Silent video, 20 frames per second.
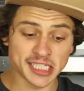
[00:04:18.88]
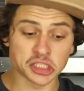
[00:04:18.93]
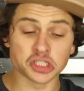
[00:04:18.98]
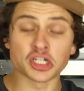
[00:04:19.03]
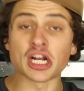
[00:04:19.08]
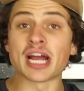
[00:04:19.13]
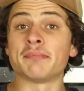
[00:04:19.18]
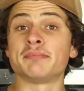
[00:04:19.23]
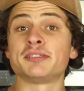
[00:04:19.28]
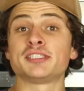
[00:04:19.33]
to
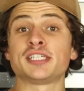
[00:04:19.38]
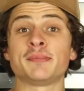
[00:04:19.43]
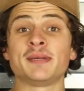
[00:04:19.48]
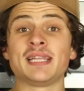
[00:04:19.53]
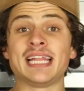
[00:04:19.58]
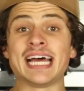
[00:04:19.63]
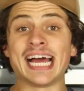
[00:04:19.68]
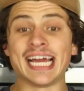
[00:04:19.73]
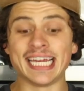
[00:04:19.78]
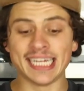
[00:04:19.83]
trap some
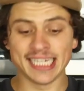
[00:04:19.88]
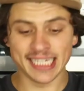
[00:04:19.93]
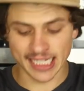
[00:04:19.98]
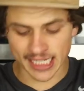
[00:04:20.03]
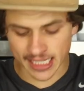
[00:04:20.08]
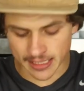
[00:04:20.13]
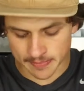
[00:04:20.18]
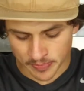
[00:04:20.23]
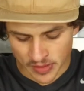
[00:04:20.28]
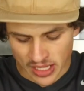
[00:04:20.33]
of that
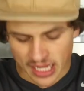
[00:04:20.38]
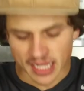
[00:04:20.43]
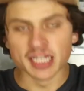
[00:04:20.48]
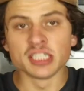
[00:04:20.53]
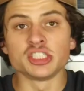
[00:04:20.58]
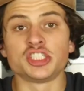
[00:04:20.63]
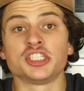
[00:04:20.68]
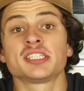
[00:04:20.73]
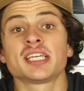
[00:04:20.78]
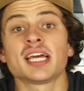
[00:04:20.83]
heat.
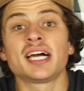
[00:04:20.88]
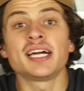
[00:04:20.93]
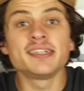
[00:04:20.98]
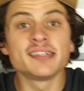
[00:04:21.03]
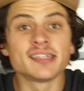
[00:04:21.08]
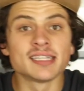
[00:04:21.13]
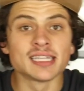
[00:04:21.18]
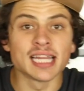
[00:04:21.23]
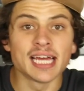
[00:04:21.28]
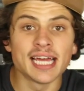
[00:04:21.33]
Just
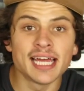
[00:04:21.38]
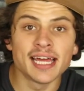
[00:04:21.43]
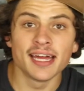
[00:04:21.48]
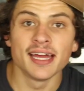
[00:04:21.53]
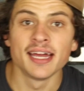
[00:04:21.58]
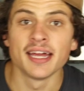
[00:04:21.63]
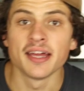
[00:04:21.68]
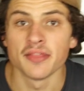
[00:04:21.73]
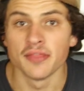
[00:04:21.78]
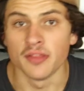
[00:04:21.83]
kind of let
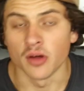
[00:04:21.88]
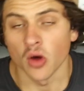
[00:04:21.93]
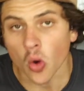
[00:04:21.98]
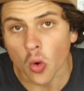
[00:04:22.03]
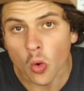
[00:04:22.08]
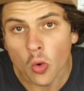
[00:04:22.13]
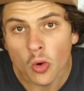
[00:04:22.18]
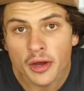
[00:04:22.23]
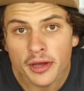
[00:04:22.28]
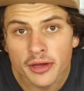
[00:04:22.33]
the
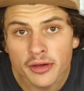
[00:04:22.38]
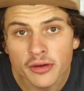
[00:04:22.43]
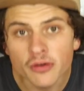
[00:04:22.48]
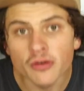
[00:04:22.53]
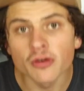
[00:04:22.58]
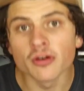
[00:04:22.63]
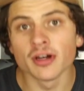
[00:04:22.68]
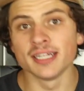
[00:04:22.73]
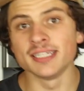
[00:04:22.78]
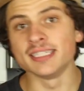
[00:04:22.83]

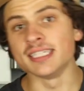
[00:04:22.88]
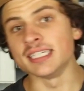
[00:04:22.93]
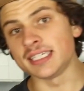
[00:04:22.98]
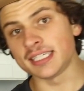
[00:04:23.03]
oil and the